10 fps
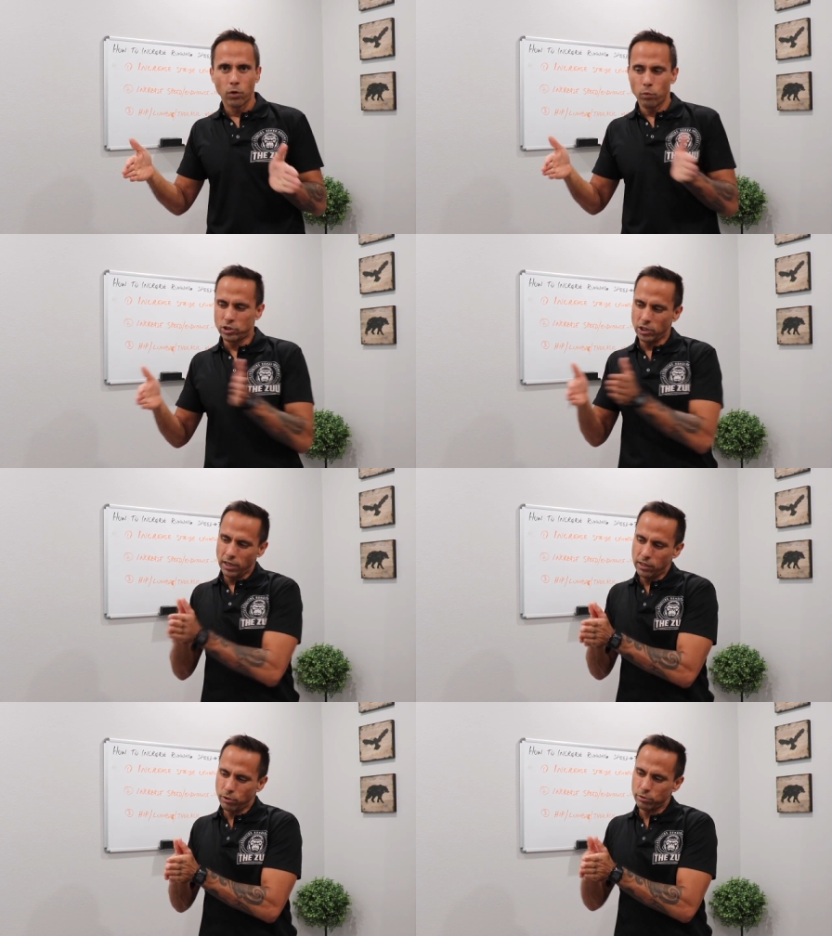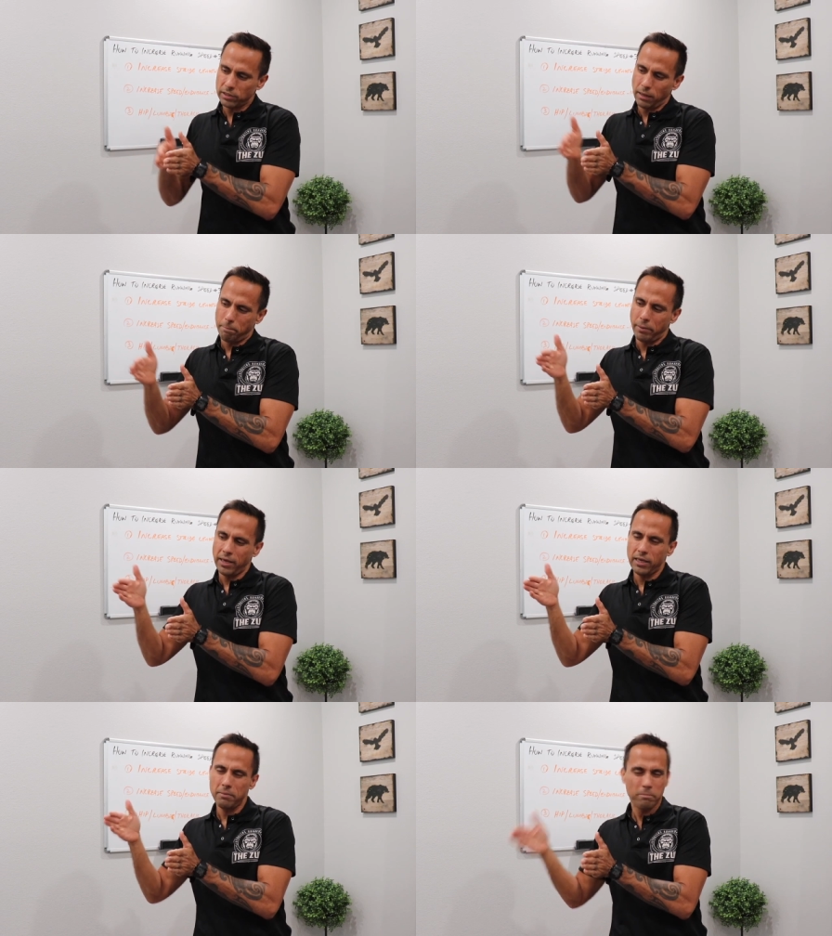which equals a
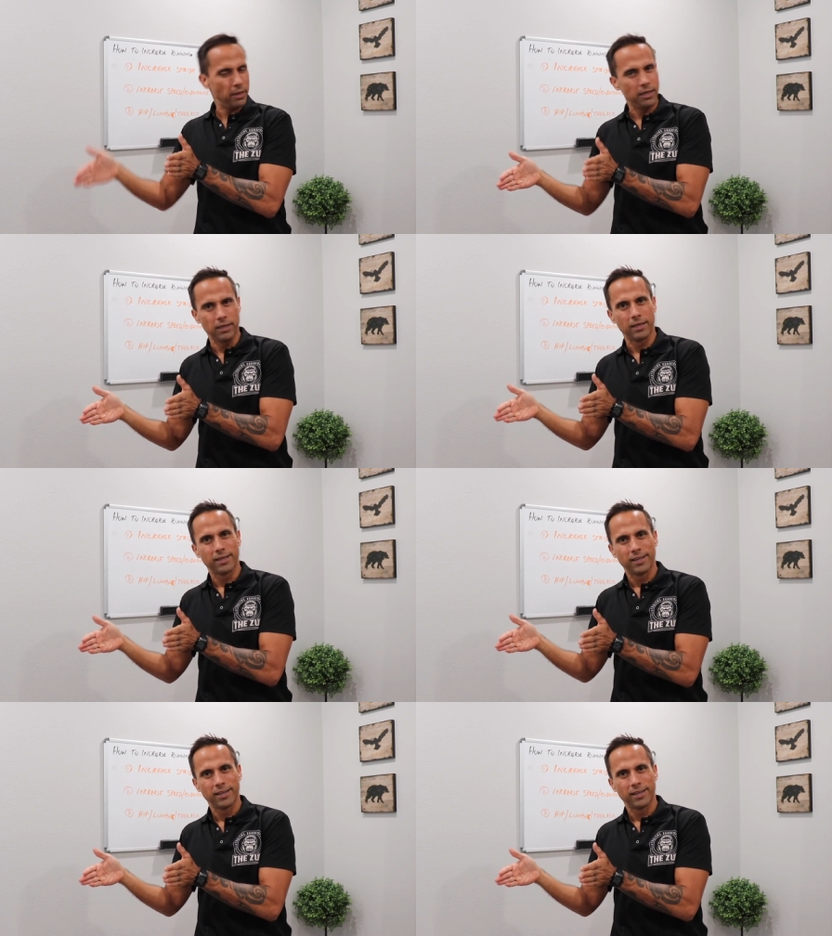P B.